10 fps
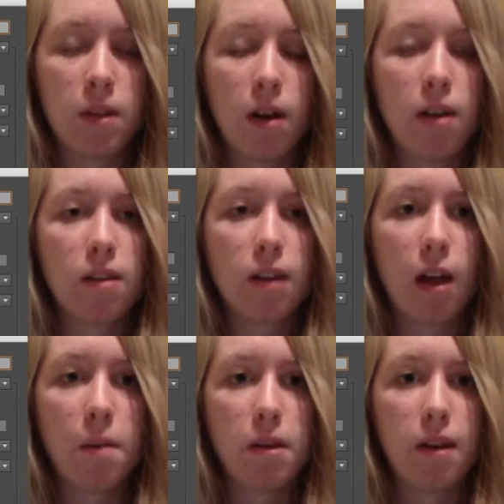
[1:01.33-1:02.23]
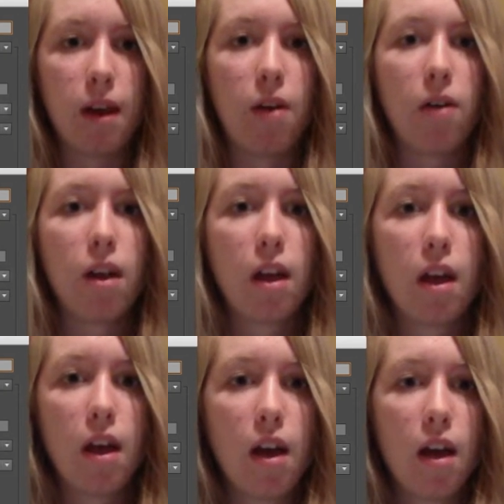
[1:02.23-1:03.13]
scale up and down.
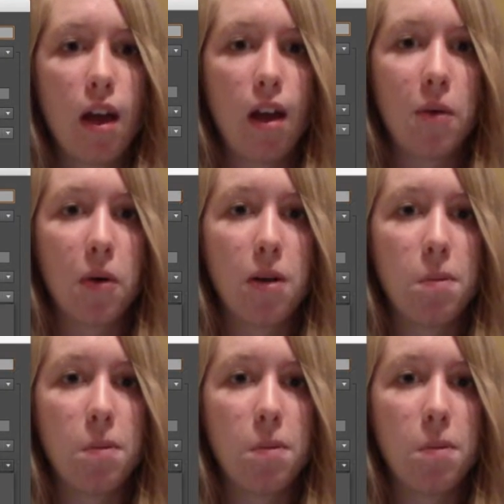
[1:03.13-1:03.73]
And I'm going